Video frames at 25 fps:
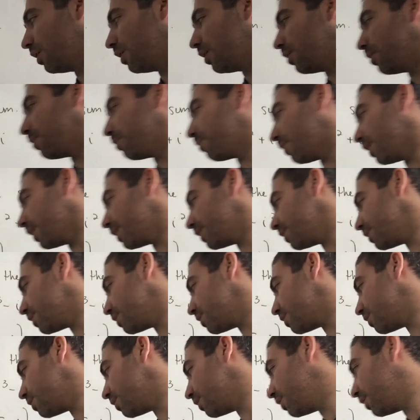
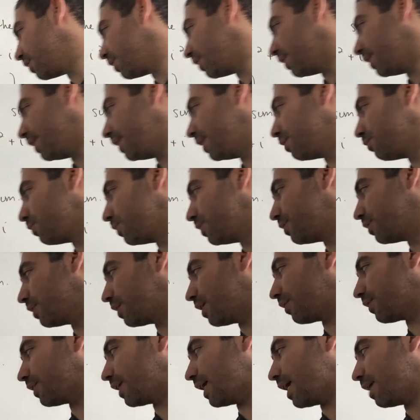Minus, here we took
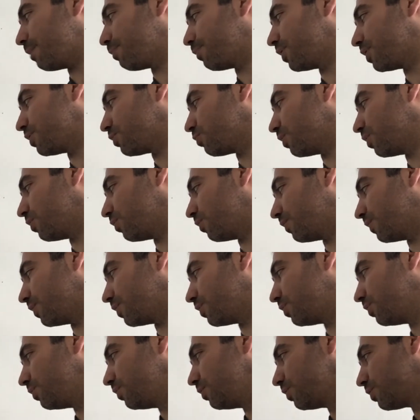out n plus 1 over
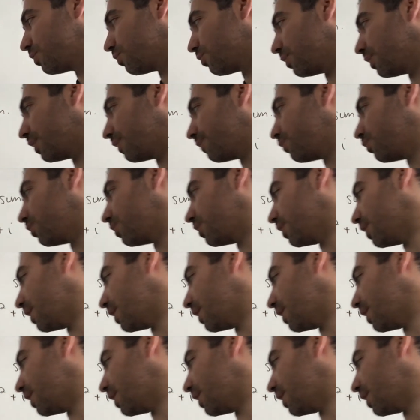2, so we're left with an